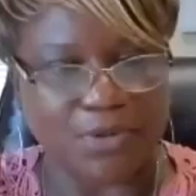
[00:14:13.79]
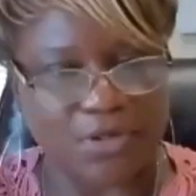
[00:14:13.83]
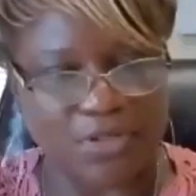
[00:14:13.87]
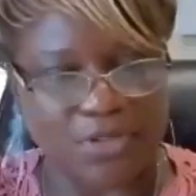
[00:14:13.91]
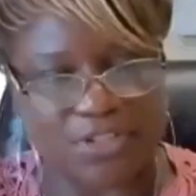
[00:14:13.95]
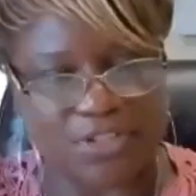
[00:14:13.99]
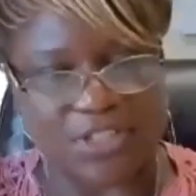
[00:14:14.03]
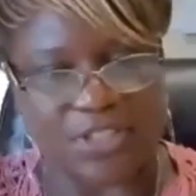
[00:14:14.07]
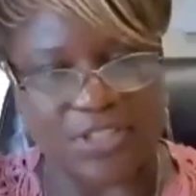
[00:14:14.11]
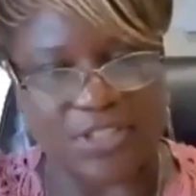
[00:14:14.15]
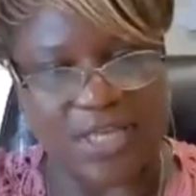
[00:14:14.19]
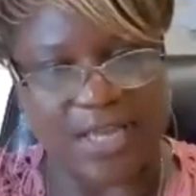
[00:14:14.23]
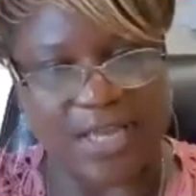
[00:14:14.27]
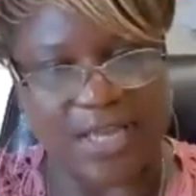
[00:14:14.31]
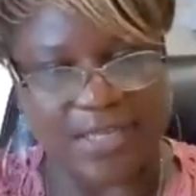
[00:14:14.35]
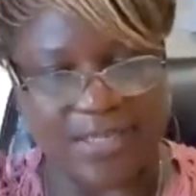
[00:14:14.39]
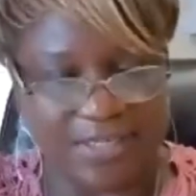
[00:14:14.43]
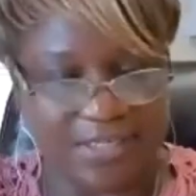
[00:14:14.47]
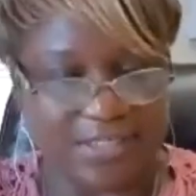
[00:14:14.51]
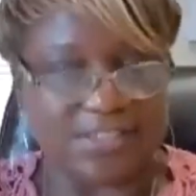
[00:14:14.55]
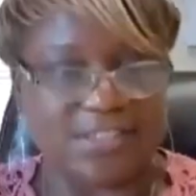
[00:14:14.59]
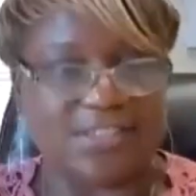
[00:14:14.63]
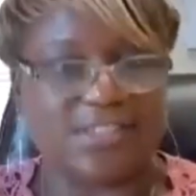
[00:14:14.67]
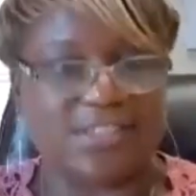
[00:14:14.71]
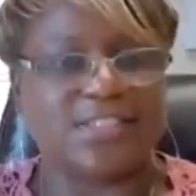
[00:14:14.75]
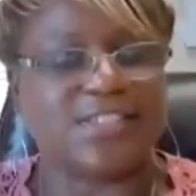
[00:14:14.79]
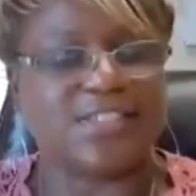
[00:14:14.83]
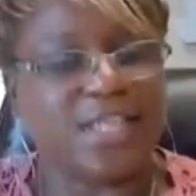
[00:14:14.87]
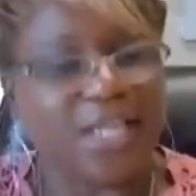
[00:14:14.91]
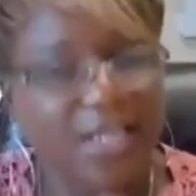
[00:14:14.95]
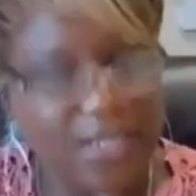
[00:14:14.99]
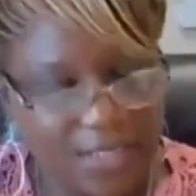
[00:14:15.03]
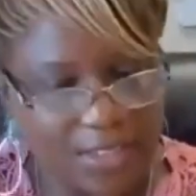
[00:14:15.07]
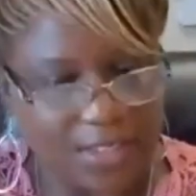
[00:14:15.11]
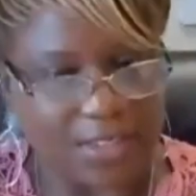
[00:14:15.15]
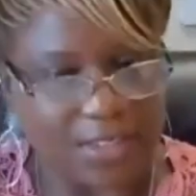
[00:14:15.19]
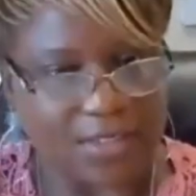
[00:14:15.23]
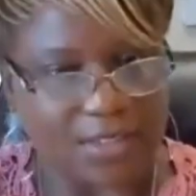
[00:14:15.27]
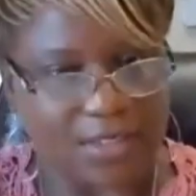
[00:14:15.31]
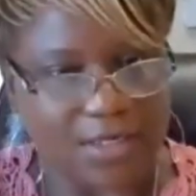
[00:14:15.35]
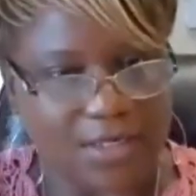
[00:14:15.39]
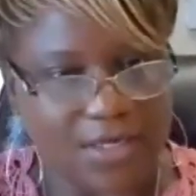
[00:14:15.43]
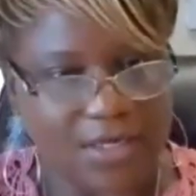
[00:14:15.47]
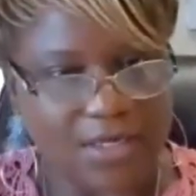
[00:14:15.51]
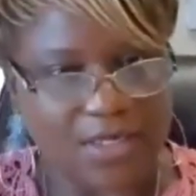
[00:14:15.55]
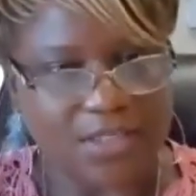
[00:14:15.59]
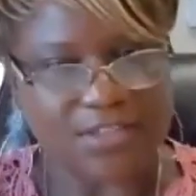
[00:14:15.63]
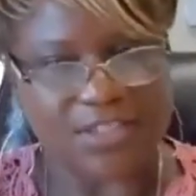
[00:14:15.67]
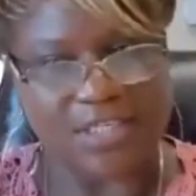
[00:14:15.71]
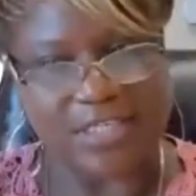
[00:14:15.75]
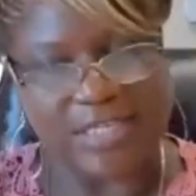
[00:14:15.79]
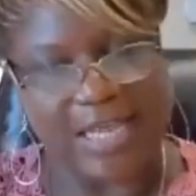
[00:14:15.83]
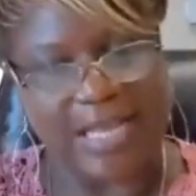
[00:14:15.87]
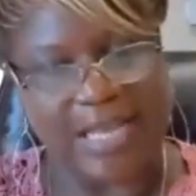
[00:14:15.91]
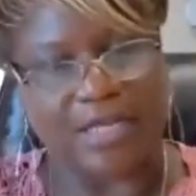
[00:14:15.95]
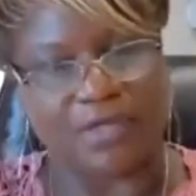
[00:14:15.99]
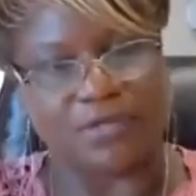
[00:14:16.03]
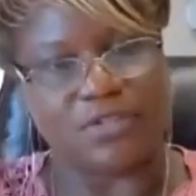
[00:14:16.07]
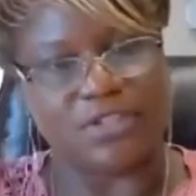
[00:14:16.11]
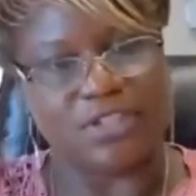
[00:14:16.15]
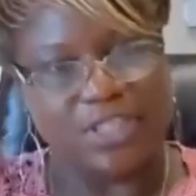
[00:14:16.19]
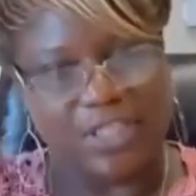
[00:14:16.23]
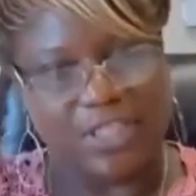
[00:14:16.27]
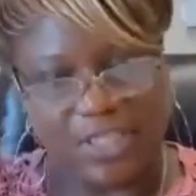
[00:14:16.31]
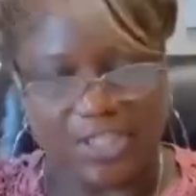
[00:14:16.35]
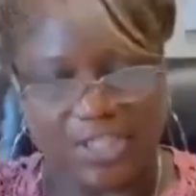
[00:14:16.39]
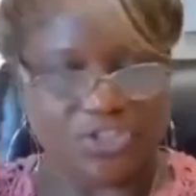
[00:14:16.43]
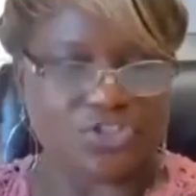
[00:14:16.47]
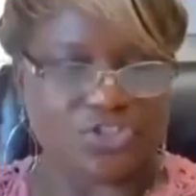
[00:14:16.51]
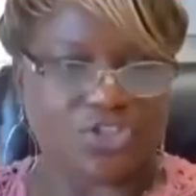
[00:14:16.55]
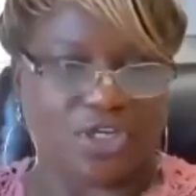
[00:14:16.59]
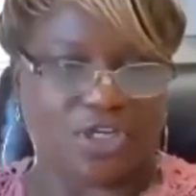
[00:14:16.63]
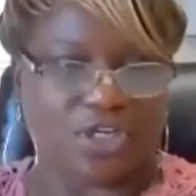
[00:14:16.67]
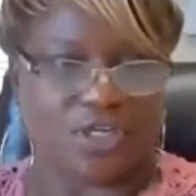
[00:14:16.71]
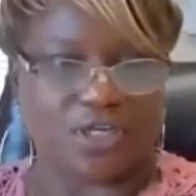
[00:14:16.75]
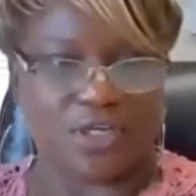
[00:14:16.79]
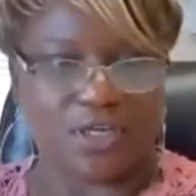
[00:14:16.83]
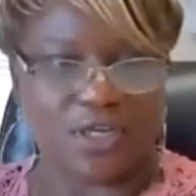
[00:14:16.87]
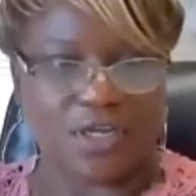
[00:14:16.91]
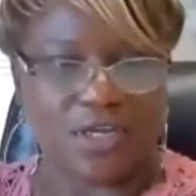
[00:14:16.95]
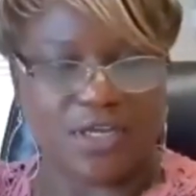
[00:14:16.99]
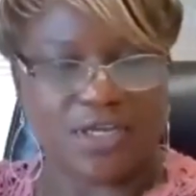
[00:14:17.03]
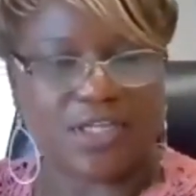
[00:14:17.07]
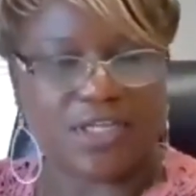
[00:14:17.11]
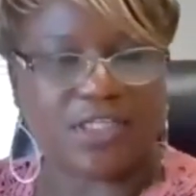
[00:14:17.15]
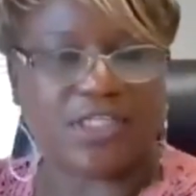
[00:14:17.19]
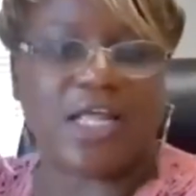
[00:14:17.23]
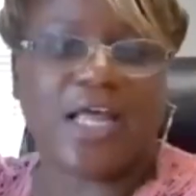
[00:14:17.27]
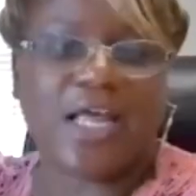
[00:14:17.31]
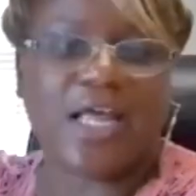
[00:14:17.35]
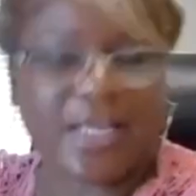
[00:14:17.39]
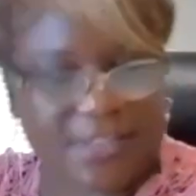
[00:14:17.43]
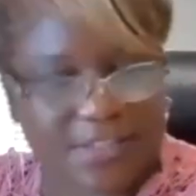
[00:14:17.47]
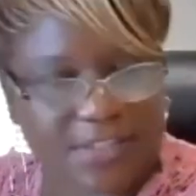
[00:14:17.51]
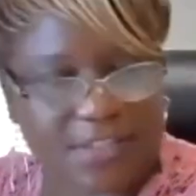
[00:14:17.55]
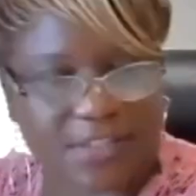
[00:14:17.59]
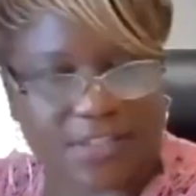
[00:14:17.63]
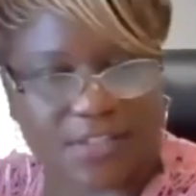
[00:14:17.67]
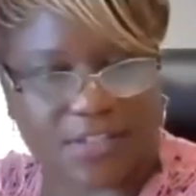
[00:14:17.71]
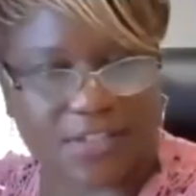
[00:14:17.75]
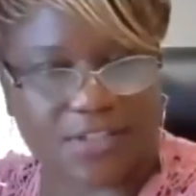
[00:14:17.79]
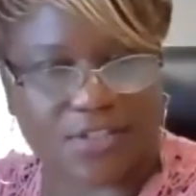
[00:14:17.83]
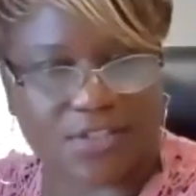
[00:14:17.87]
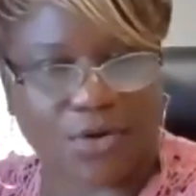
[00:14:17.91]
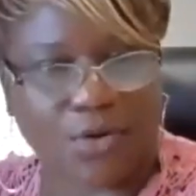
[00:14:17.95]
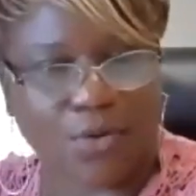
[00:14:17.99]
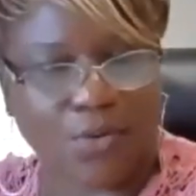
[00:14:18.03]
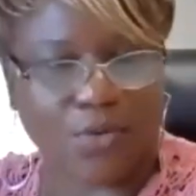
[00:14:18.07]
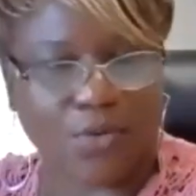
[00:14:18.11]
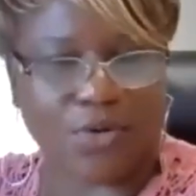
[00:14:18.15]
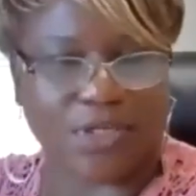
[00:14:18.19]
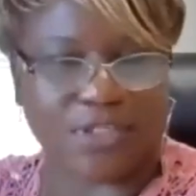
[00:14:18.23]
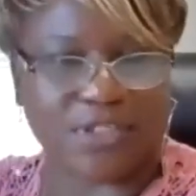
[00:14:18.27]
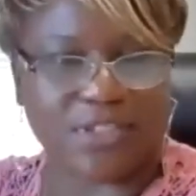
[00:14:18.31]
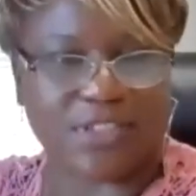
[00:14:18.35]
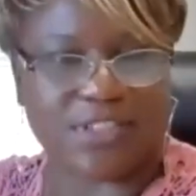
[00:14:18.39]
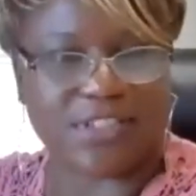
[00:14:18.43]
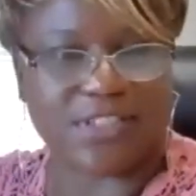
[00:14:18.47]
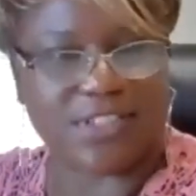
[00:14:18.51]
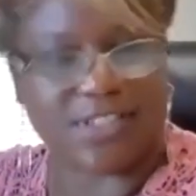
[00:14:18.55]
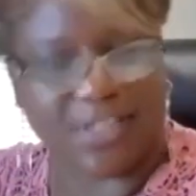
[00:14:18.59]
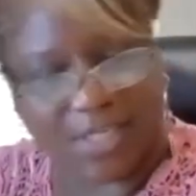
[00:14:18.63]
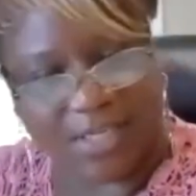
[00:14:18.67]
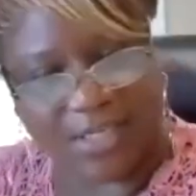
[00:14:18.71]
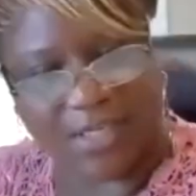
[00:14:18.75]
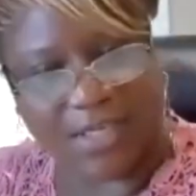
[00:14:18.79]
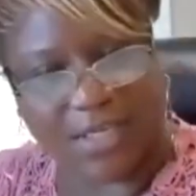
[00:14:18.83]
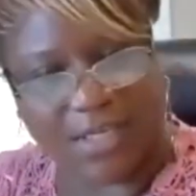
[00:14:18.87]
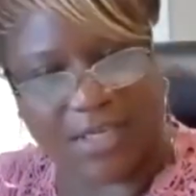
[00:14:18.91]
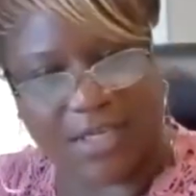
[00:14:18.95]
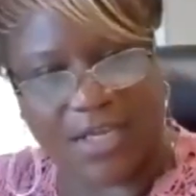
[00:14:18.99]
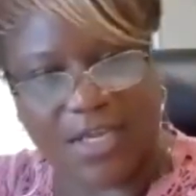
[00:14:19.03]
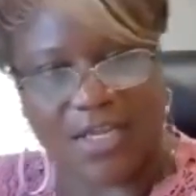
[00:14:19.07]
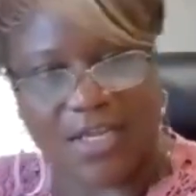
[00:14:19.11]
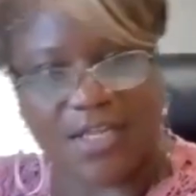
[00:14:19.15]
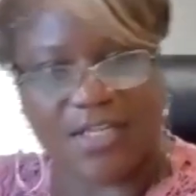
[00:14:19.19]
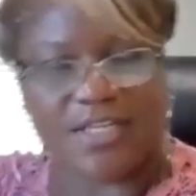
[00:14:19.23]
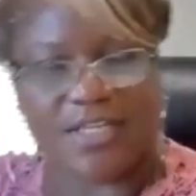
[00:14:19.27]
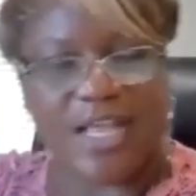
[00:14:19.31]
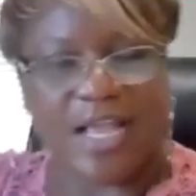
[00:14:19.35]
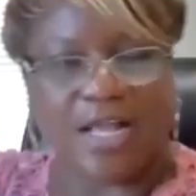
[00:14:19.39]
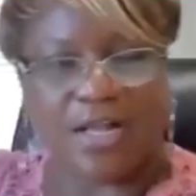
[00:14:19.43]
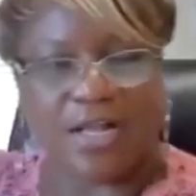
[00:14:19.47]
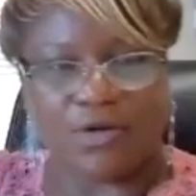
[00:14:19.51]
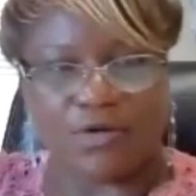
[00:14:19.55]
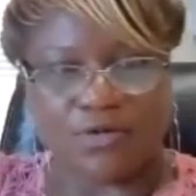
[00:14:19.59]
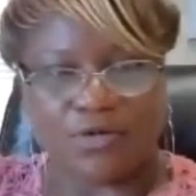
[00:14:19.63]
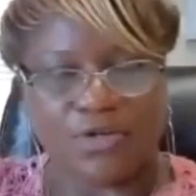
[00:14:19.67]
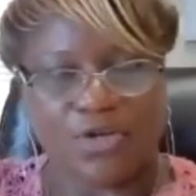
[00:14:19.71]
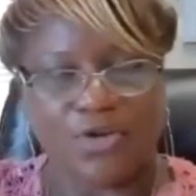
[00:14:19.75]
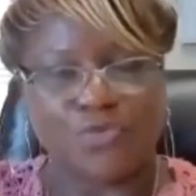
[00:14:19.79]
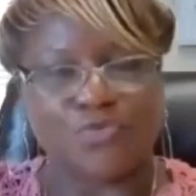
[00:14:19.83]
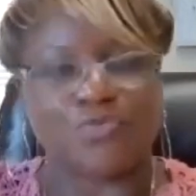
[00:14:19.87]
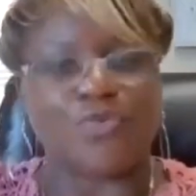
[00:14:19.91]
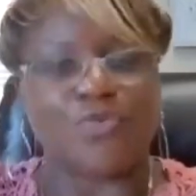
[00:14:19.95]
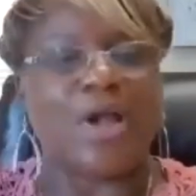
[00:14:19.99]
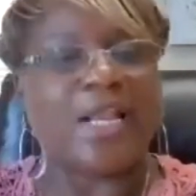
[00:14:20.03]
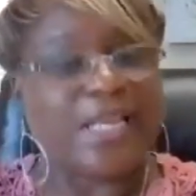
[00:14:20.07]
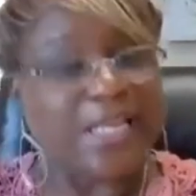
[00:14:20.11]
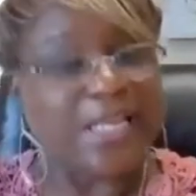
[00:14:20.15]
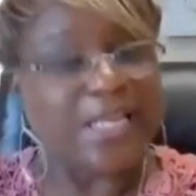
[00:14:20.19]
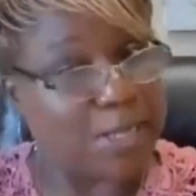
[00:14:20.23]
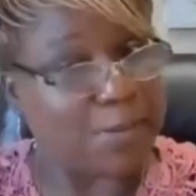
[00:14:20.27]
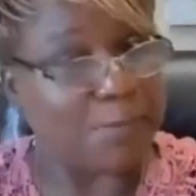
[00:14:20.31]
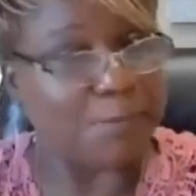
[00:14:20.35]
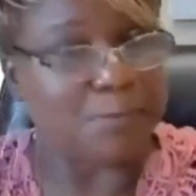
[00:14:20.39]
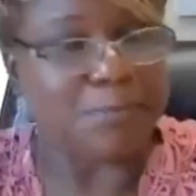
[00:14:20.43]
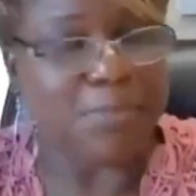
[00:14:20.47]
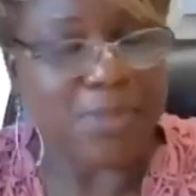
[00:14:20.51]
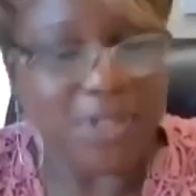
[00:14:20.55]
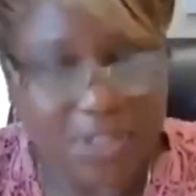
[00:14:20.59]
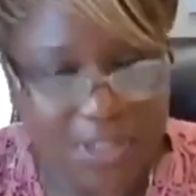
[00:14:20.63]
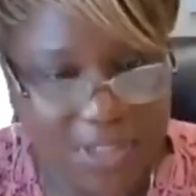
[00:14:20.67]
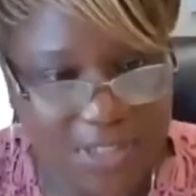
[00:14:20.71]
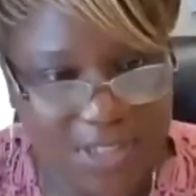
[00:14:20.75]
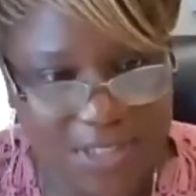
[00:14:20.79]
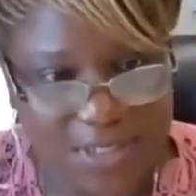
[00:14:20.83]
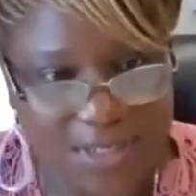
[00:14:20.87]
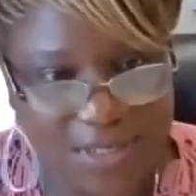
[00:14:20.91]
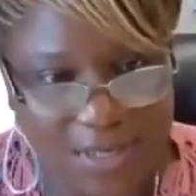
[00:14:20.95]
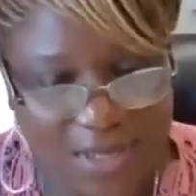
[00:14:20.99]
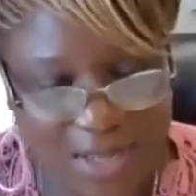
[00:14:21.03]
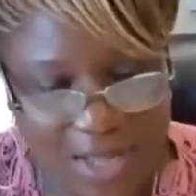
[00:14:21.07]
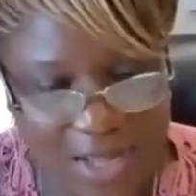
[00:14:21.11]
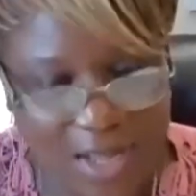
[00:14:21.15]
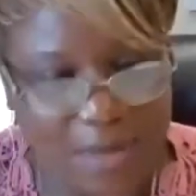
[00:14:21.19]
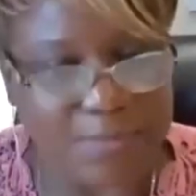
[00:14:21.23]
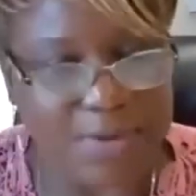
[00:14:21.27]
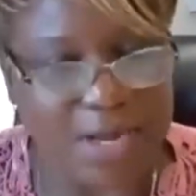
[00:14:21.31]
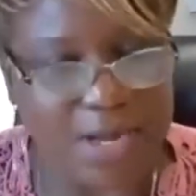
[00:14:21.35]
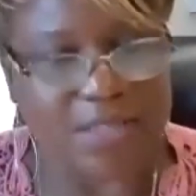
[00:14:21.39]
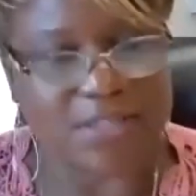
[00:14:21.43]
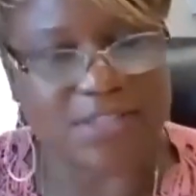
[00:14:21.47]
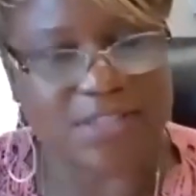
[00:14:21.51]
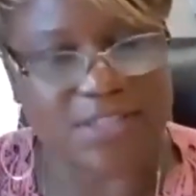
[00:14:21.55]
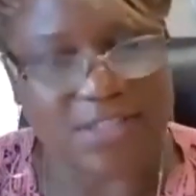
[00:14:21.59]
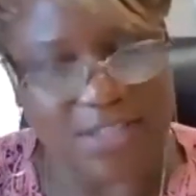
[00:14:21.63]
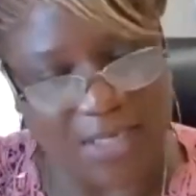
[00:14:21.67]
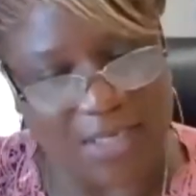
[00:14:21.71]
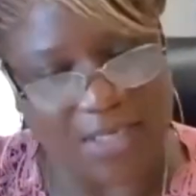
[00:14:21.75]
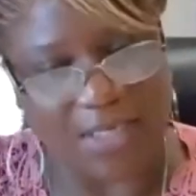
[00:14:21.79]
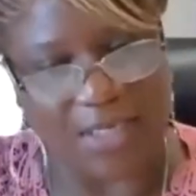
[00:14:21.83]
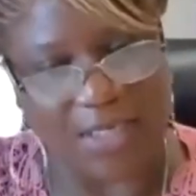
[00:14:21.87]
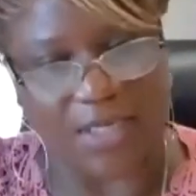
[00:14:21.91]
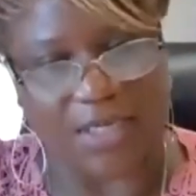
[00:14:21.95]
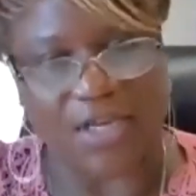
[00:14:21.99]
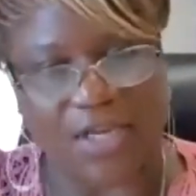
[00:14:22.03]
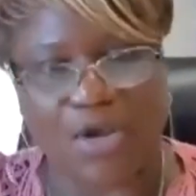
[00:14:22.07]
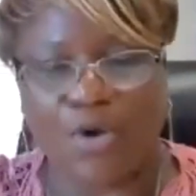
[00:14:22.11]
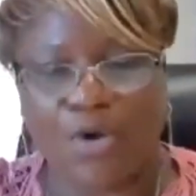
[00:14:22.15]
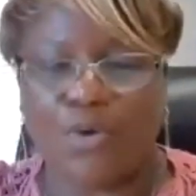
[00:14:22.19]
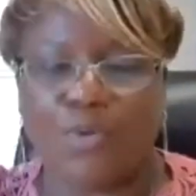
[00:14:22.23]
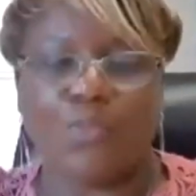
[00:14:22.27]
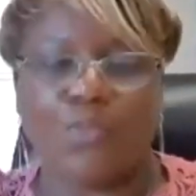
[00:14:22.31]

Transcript: a person that can sing to now teaching classes on singing, now writing a book about singing,